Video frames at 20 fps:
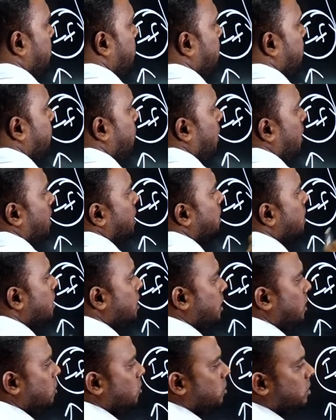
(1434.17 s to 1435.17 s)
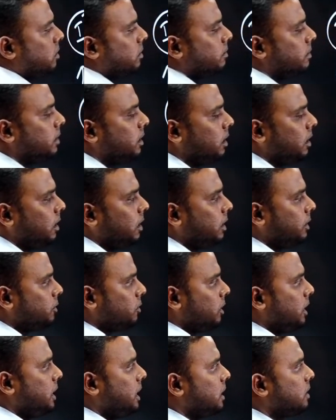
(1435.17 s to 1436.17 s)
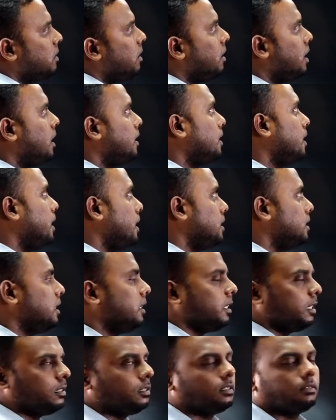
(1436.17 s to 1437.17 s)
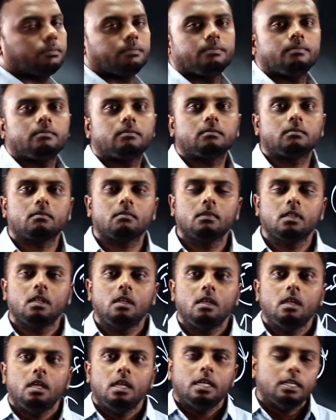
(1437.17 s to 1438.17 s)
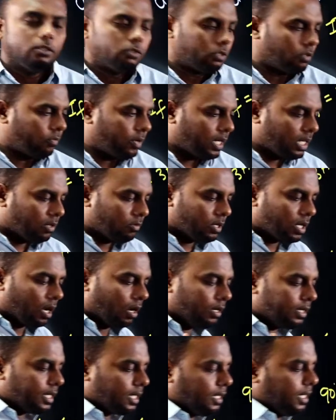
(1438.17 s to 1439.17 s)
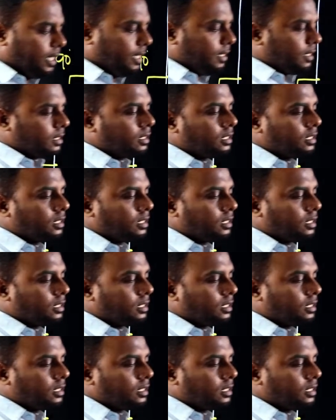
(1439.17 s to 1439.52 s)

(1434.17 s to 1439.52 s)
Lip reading: bit field current reduced. So this is called under excitation. So whenever alternators